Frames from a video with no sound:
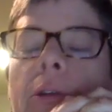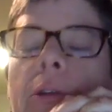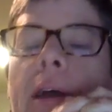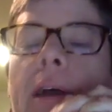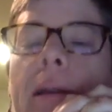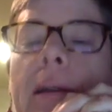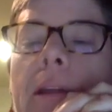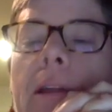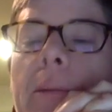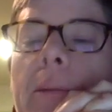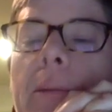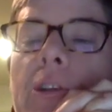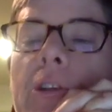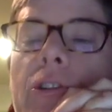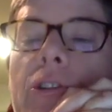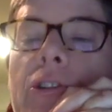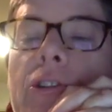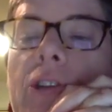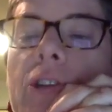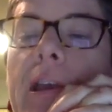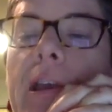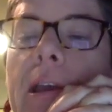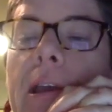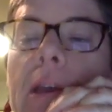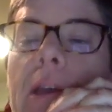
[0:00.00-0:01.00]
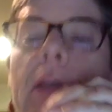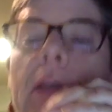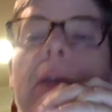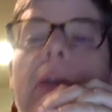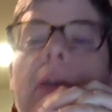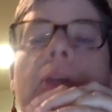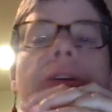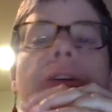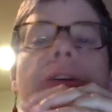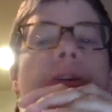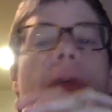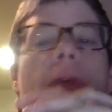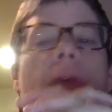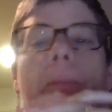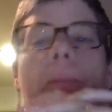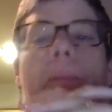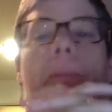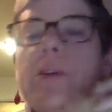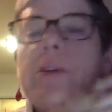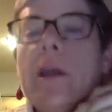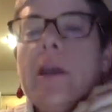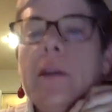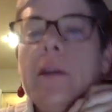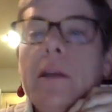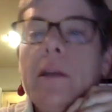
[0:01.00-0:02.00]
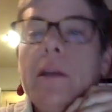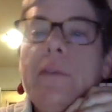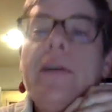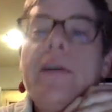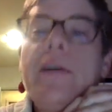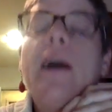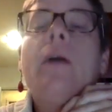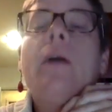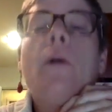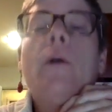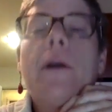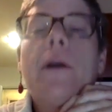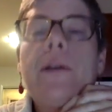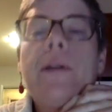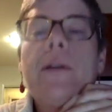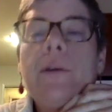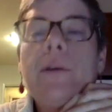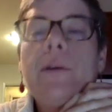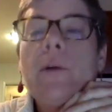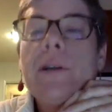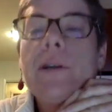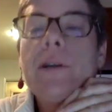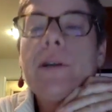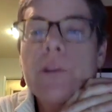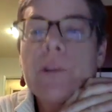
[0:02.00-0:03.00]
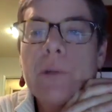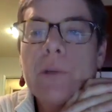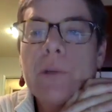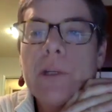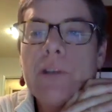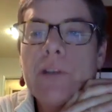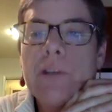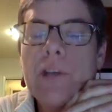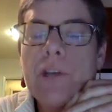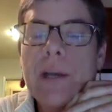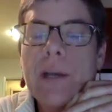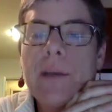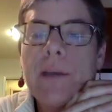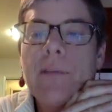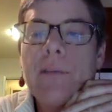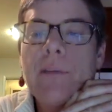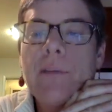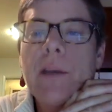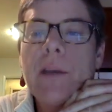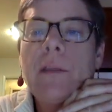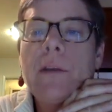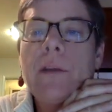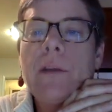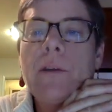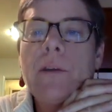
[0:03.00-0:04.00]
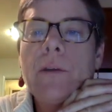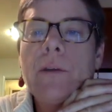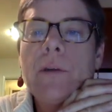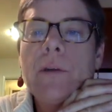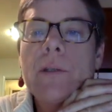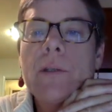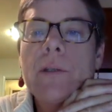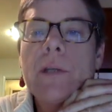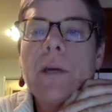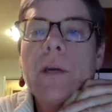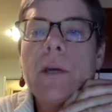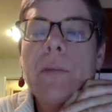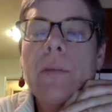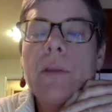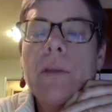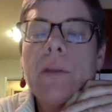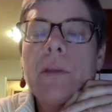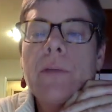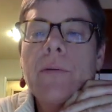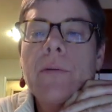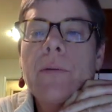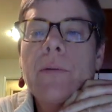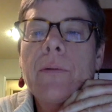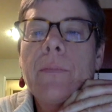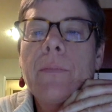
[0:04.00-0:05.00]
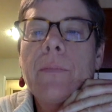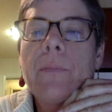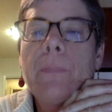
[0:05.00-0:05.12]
that, let me just check in. Hillary's representative, how are you? I just want to check if anything new is coming through.